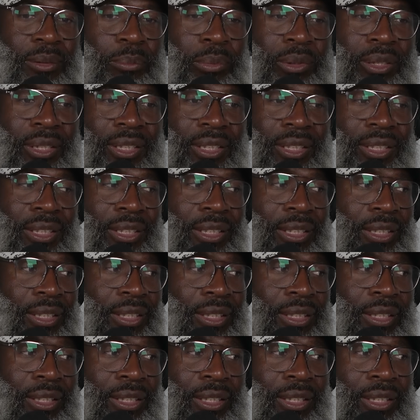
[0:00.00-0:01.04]
but
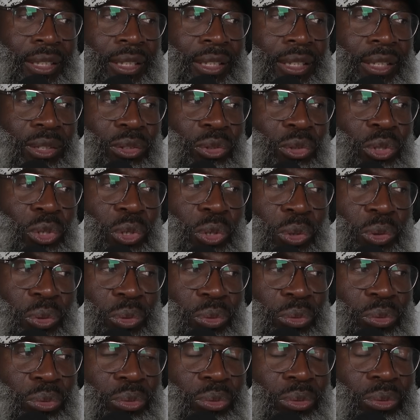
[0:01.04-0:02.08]
you
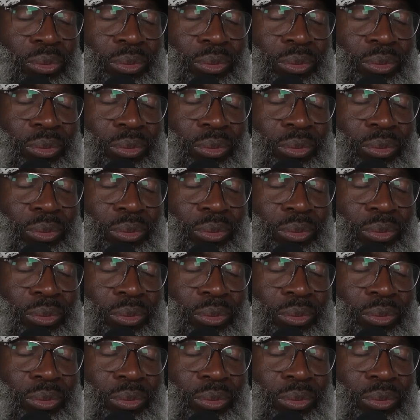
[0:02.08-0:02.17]
know,